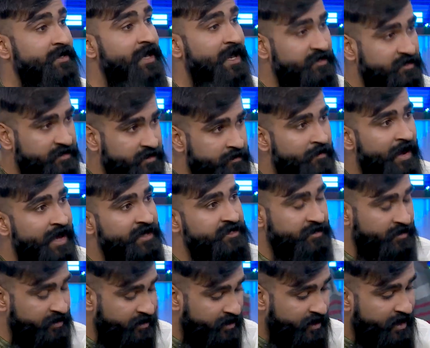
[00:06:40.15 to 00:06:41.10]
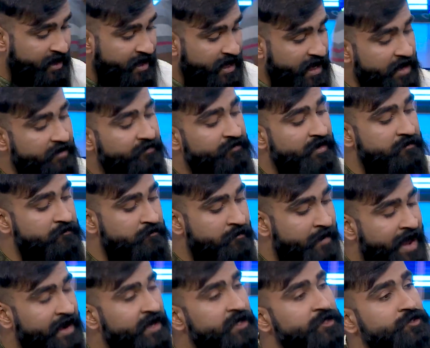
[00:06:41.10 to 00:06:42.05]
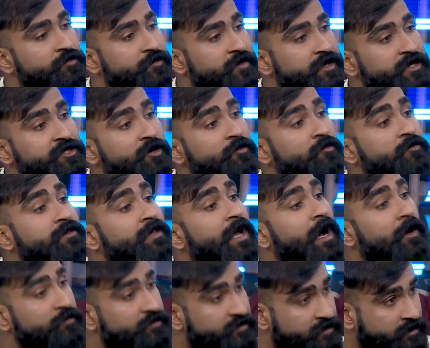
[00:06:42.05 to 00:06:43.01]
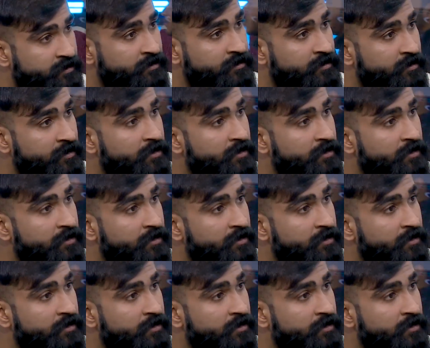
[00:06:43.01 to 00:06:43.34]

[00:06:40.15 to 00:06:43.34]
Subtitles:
And just imagine if I manage to reach out to 1,000